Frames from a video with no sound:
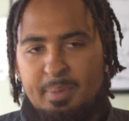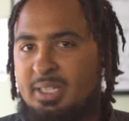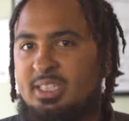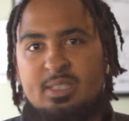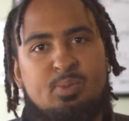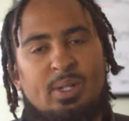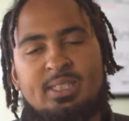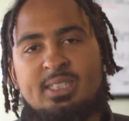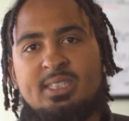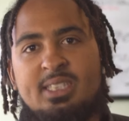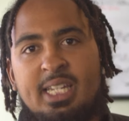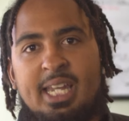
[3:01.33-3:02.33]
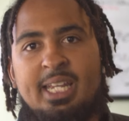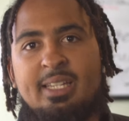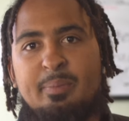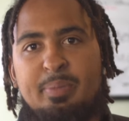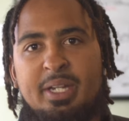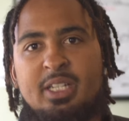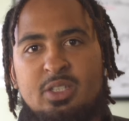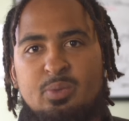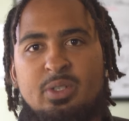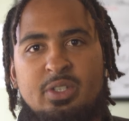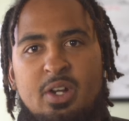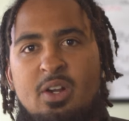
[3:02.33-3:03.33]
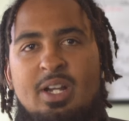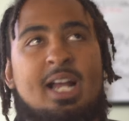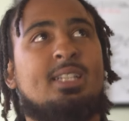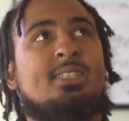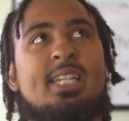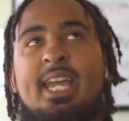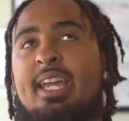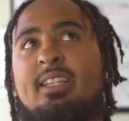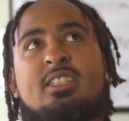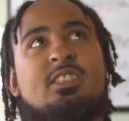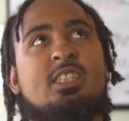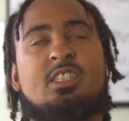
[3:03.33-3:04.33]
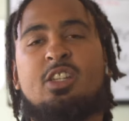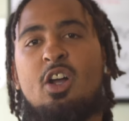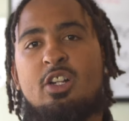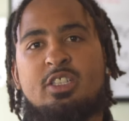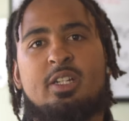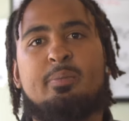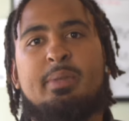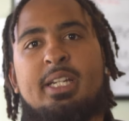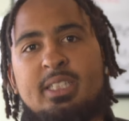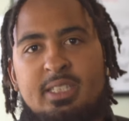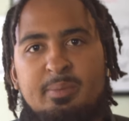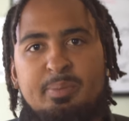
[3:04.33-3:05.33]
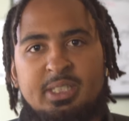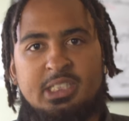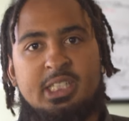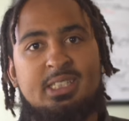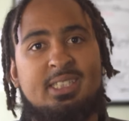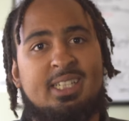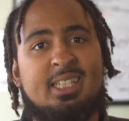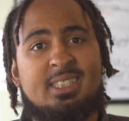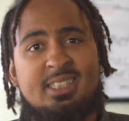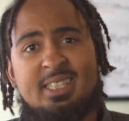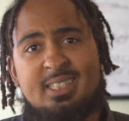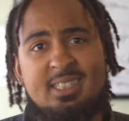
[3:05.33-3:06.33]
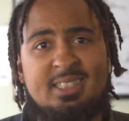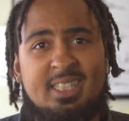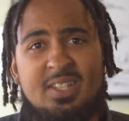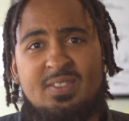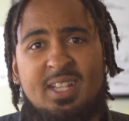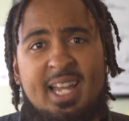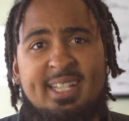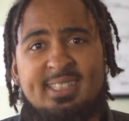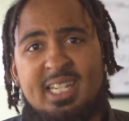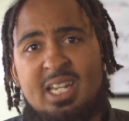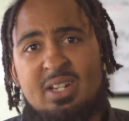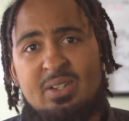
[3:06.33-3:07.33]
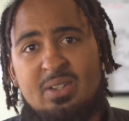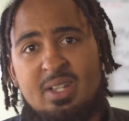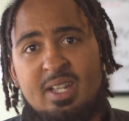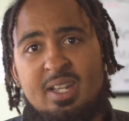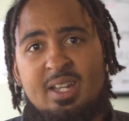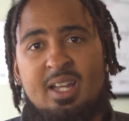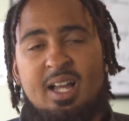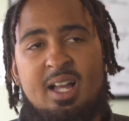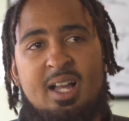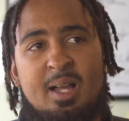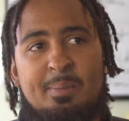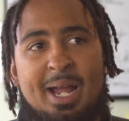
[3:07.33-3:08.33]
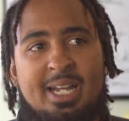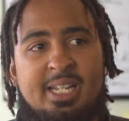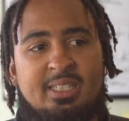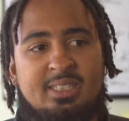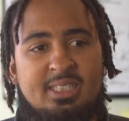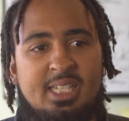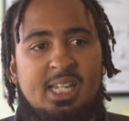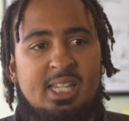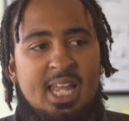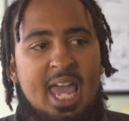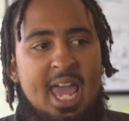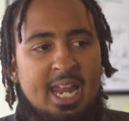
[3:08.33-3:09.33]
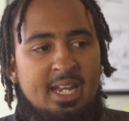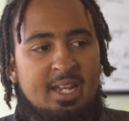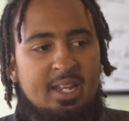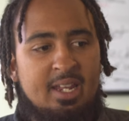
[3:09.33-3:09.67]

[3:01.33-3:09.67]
but just wasn't seeing the biggest return. Not saying just this large commission, but just the consistency of clientele. Um, I didn't see that